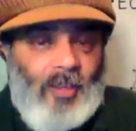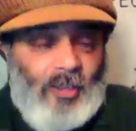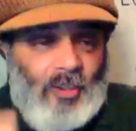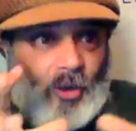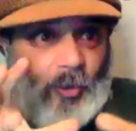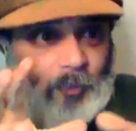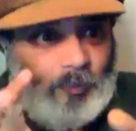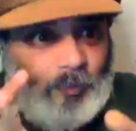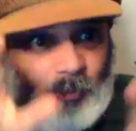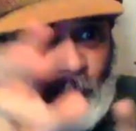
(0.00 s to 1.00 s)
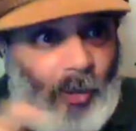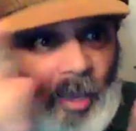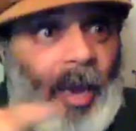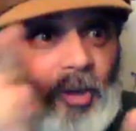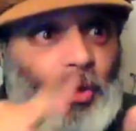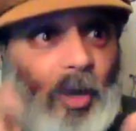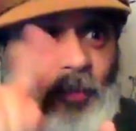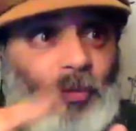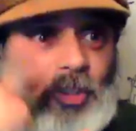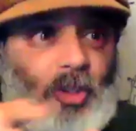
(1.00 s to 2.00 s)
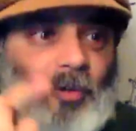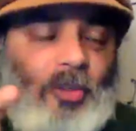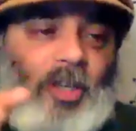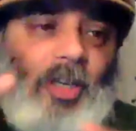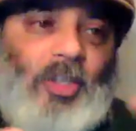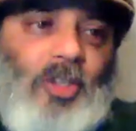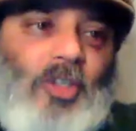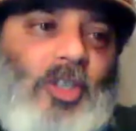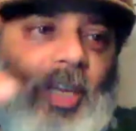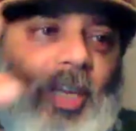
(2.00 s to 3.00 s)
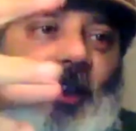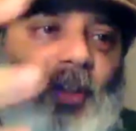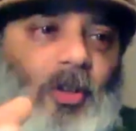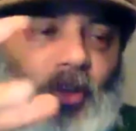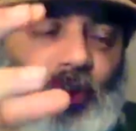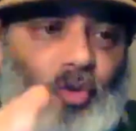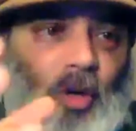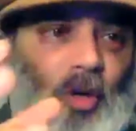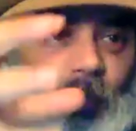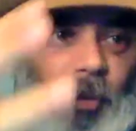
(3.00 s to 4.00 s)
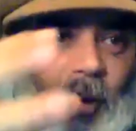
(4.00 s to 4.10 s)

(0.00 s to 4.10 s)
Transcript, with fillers: So how do you have these conversations to get the, the dreamer and the